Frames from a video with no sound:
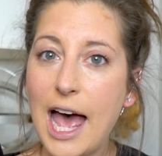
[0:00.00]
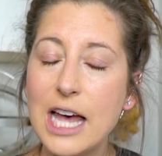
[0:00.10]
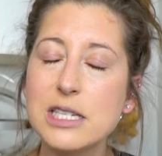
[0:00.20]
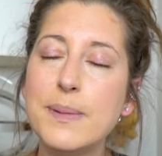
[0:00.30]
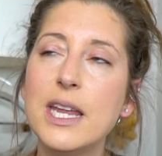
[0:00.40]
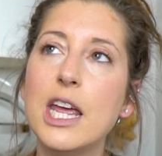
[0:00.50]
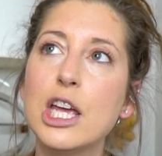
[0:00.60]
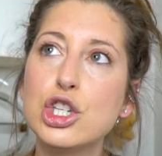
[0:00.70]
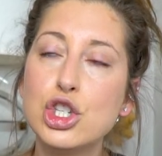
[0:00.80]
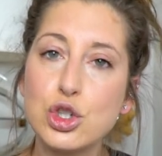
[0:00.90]
has been
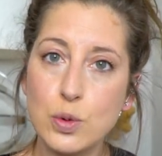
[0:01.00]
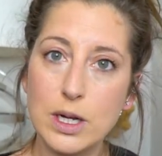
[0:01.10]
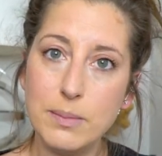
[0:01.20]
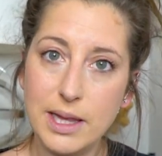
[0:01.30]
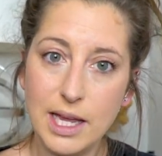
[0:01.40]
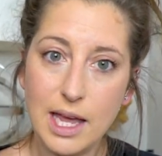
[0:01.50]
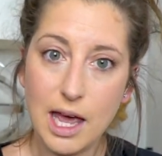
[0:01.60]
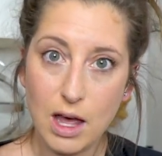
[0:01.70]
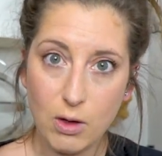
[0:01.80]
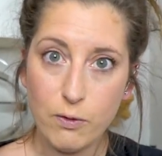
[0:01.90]
extremely
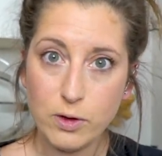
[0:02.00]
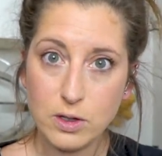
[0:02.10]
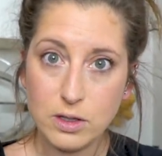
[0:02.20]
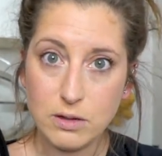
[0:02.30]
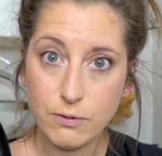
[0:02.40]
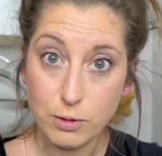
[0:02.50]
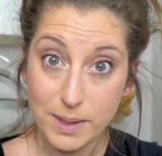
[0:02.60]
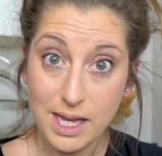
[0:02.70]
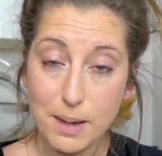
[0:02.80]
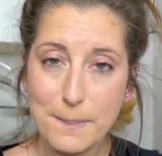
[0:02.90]
helpful for
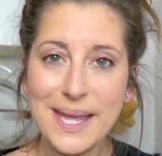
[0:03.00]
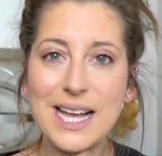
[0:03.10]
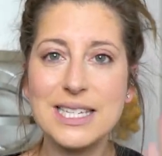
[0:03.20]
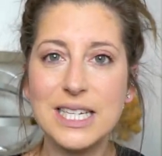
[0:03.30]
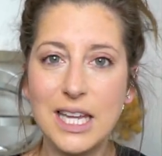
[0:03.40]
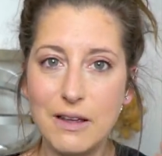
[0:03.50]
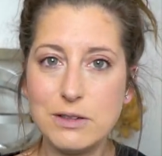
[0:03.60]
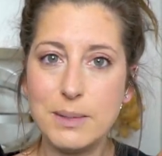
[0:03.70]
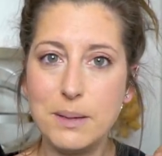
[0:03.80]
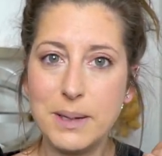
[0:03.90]
me because it
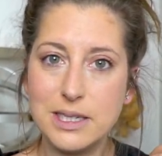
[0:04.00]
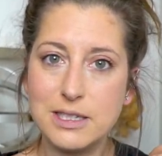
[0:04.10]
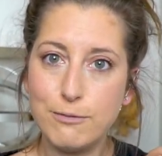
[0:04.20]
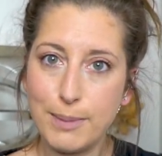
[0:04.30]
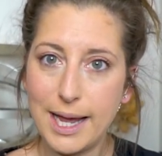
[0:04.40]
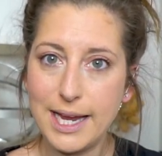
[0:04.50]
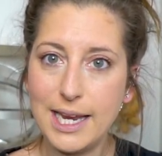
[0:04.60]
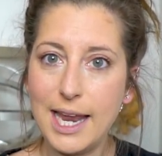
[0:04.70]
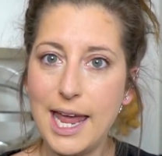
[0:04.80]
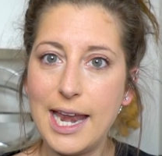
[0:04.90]
gives me peace of
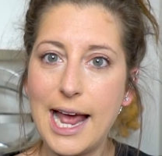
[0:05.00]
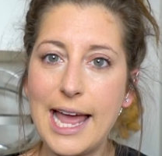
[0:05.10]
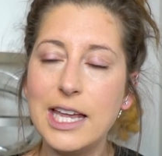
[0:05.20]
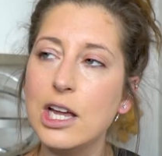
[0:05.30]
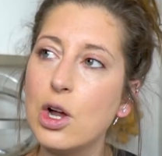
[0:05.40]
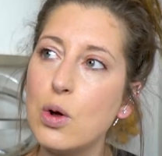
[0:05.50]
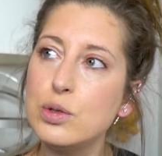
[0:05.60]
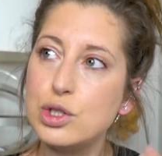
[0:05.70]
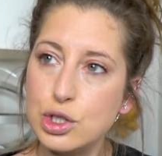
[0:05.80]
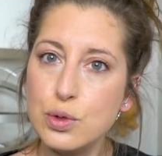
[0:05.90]
mind and I can go
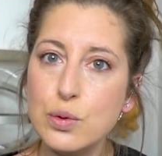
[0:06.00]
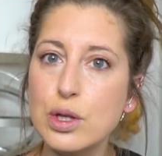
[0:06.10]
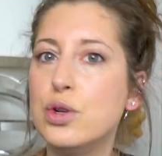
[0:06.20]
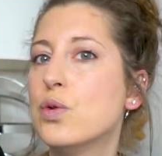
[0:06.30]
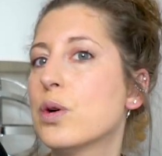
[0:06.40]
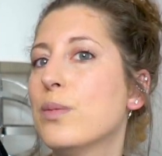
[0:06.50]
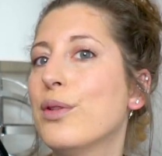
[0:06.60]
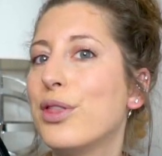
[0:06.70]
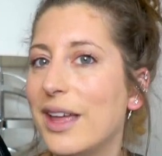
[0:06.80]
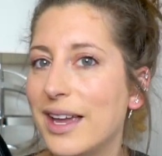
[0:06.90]
do the normal
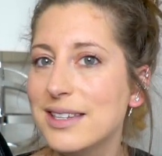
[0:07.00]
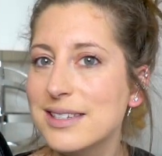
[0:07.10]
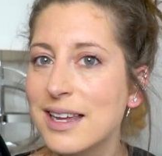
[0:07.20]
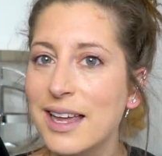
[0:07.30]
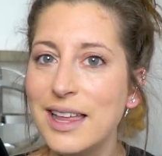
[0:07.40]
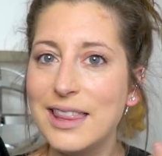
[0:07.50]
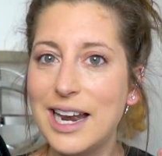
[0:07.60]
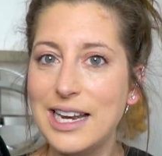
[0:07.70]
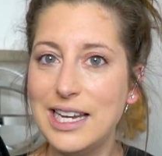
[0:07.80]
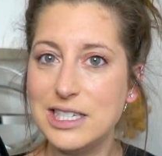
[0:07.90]
things that
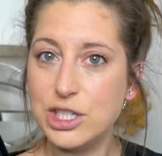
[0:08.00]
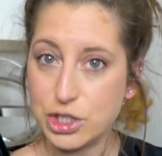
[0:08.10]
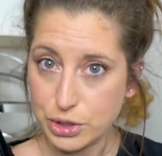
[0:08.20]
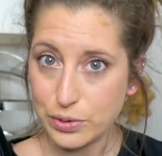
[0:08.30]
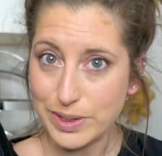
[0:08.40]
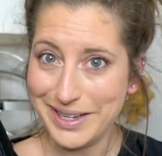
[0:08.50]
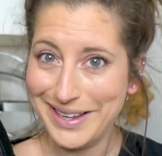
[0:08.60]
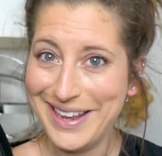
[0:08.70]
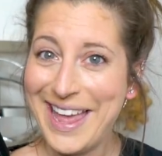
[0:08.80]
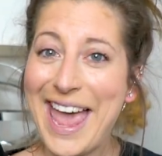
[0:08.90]
I need to do
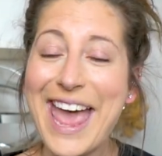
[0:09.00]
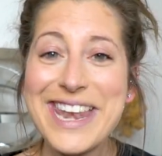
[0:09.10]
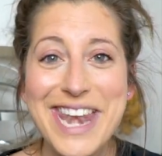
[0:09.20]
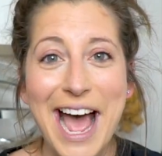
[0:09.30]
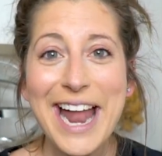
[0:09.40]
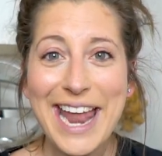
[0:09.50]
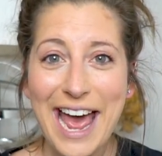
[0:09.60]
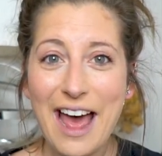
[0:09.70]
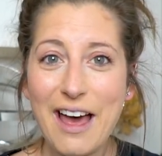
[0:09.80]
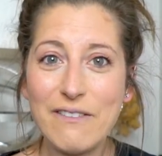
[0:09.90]
and not
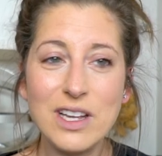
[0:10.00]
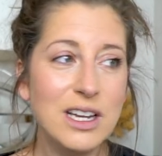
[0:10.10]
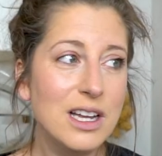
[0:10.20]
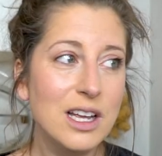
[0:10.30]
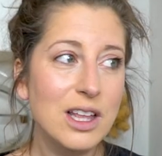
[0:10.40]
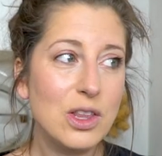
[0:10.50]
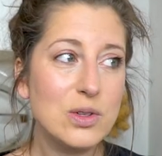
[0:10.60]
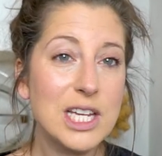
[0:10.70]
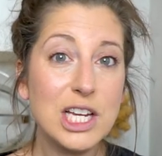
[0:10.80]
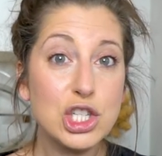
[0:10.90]
have
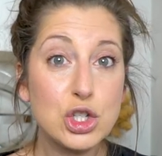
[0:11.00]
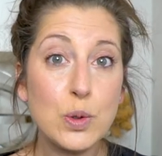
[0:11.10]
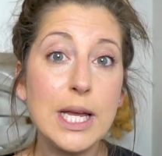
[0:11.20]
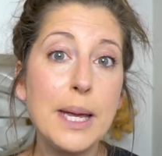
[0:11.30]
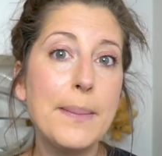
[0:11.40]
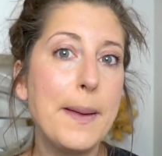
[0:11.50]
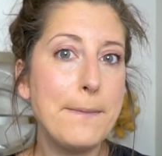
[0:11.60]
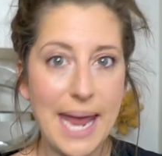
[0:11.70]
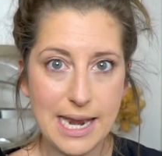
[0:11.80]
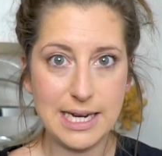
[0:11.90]
those extreme
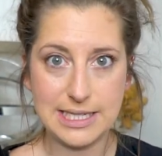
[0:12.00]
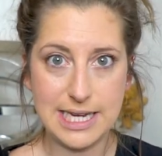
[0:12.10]
panic